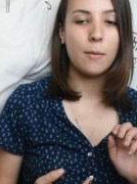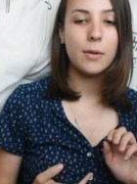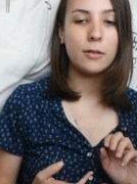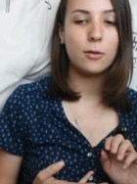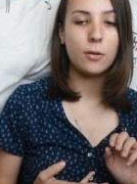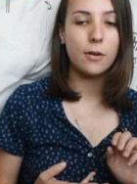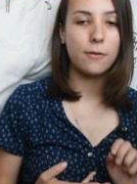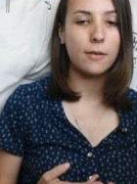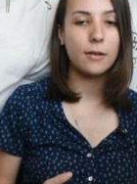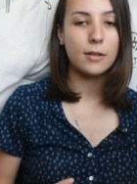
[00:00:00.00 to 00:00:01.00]
incur
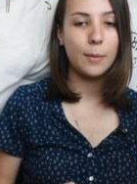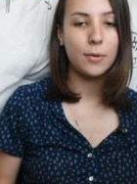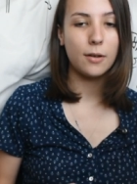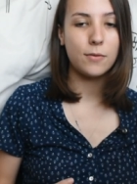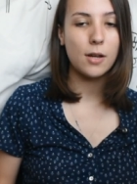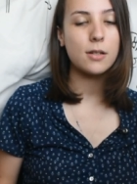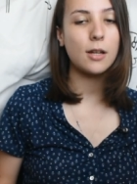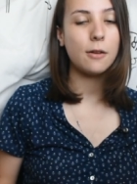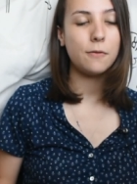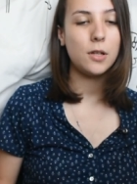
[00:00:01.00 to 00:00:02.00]
different types of
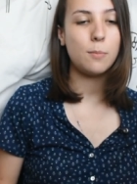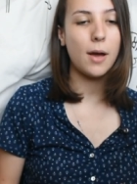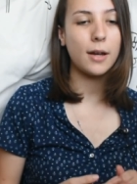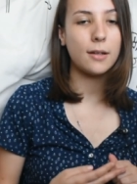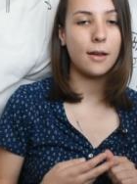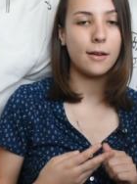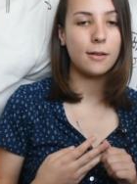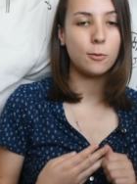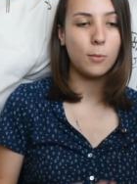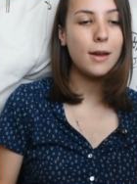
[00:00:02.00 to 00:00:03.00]
tactile feedback
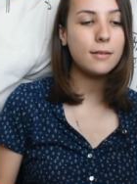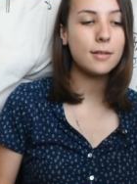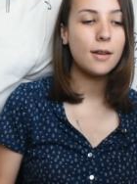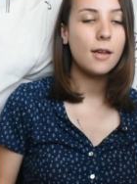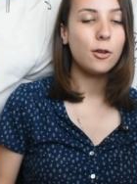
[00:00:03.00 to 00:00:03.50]
and weight.